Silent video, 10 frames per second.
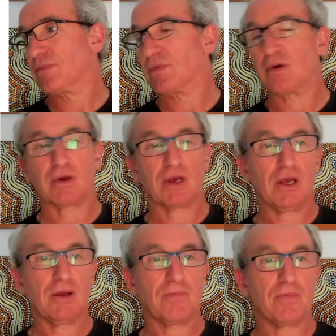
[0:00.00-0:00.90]

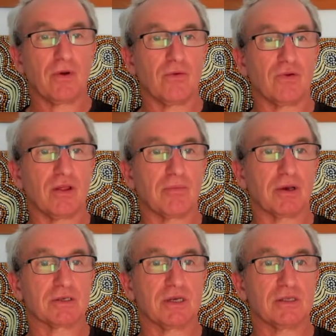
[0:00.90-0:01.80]
Okay, hopefully that
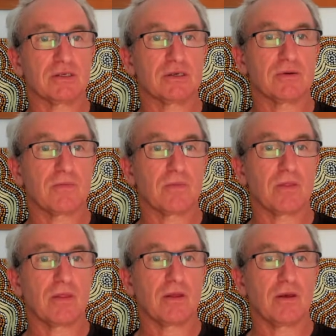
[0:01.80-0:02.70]
makes sense.
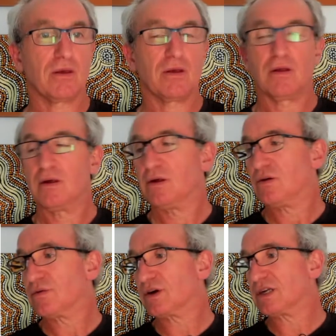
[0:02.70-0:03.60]

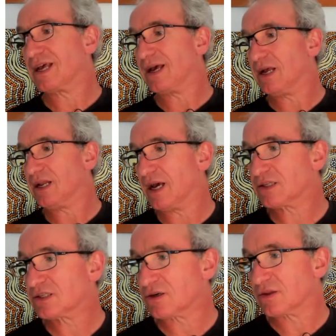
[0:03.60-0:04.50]
Have we got any
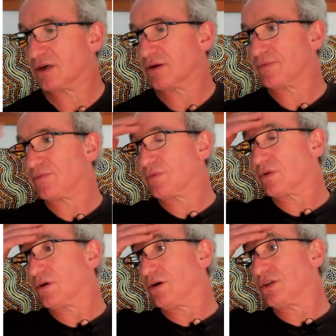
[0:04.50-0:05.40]
answers on
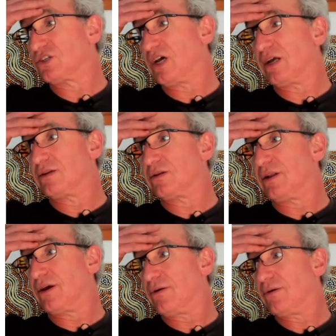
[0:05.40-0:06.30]
the chat,
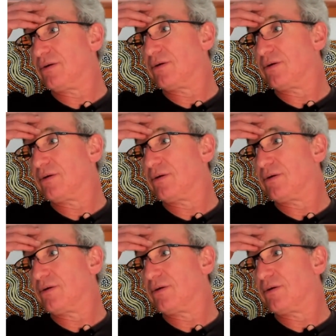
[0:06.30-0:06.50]
Leo?